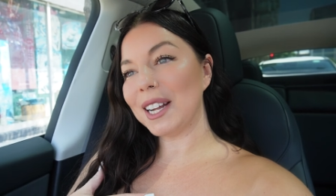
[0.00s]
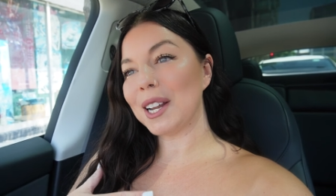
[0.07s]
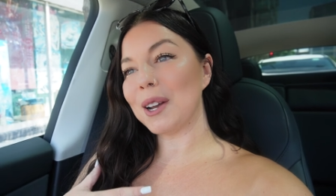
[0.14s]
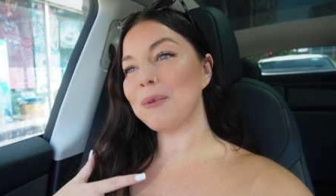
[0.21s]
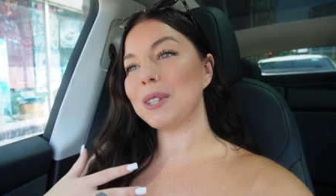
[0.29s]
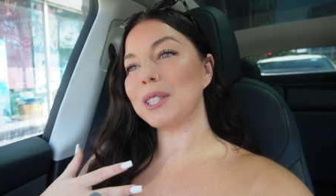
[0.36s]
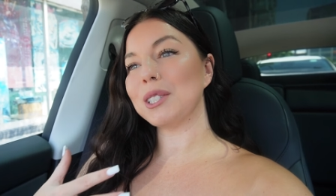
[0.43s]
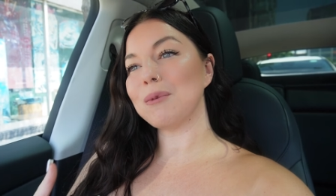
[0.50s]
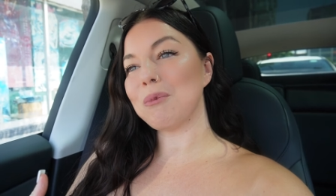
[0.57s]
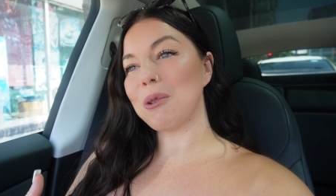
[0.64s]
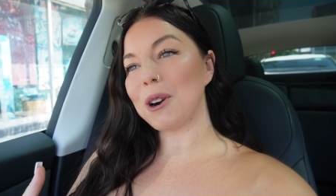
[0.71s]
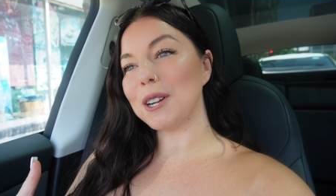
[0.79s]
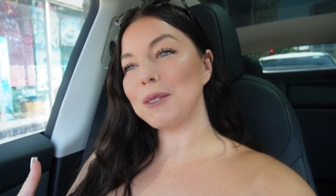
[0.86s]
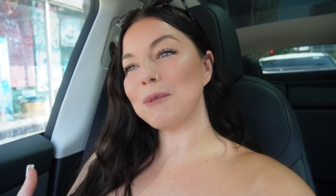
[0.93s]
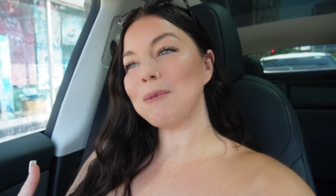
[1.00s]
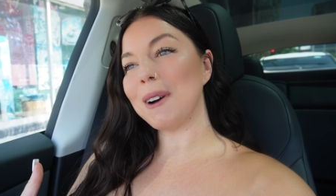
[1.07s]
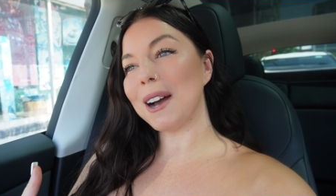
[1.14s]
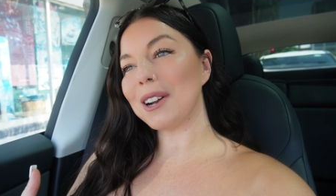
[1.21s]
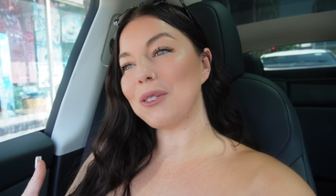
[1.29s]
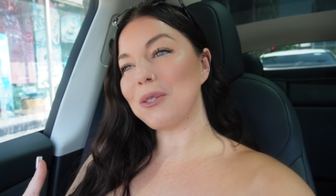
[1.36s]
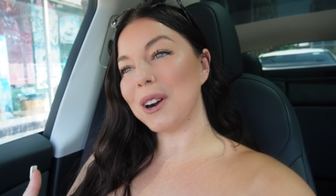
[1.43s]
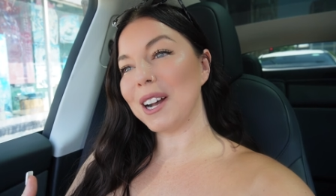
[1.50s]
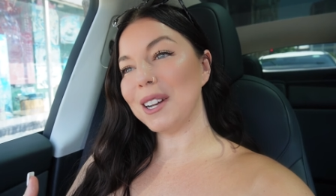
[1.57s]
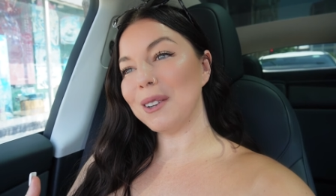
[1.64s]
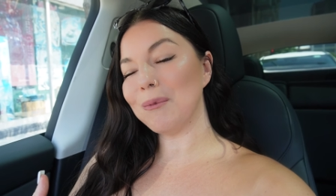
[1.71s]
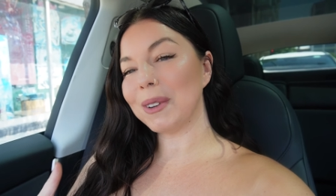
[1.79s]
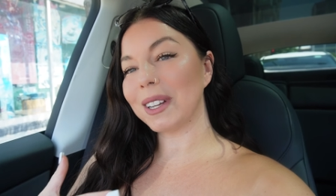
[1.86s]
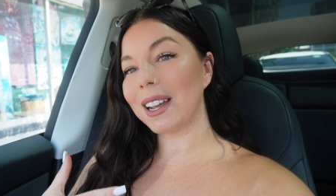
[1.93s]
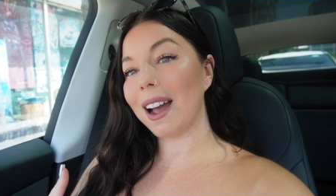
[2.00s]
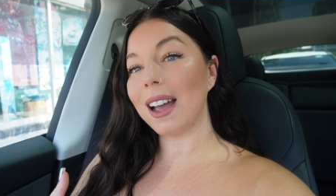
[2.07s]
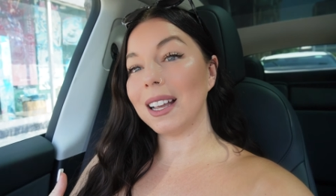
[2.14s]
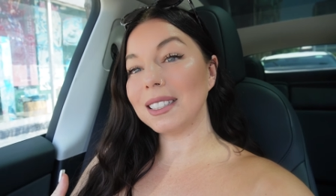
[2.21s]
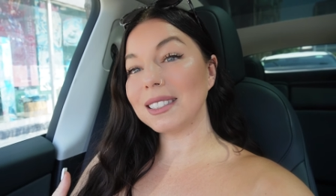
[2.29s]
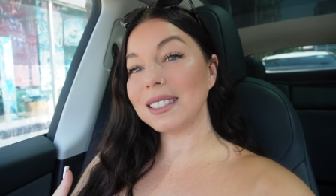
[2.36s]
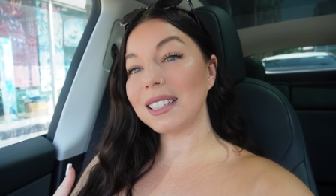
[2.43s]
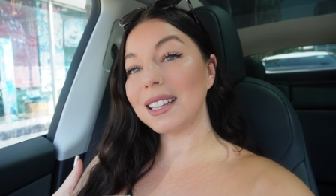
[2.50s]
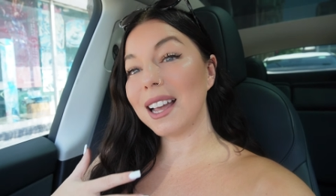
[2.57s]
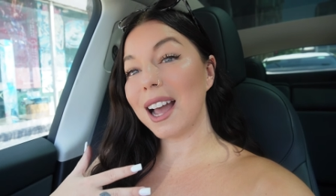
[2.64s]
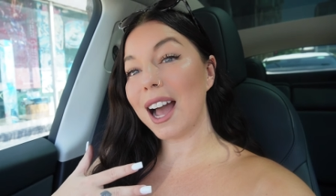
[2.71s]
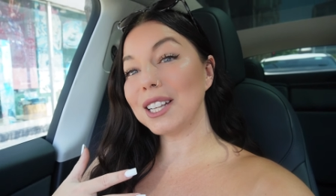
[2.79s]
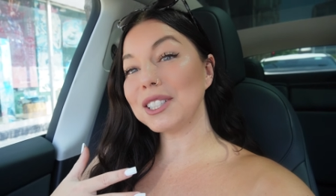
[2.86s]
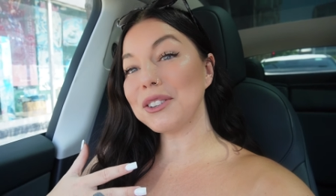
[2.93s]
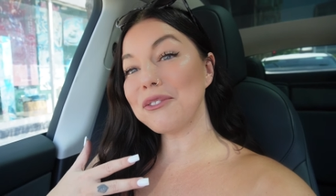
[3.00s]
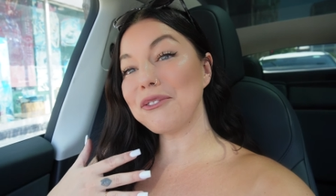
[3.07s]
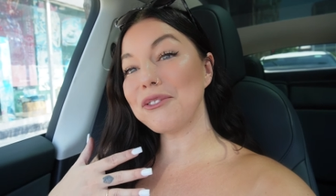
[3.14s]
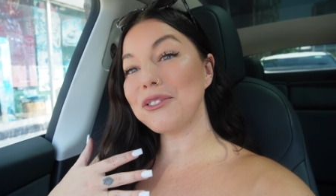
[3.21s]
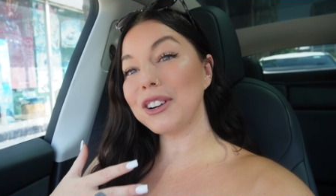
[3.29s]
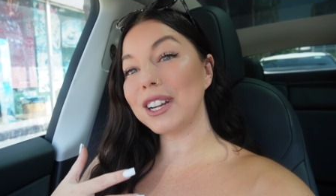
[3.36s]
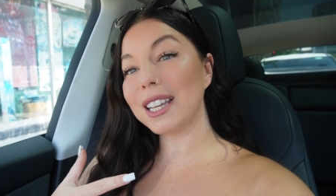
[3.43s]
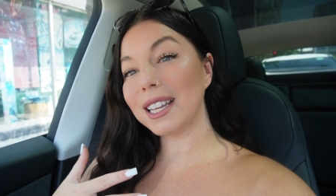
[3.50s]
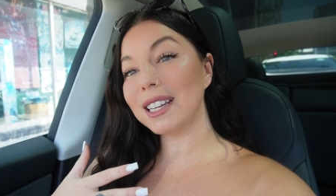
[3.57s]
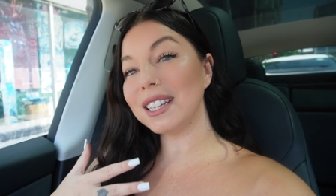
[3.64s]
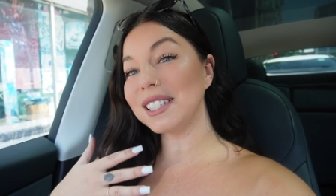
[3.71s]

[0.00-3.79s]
and I'm gonna support him no matter what but guys he has a freaking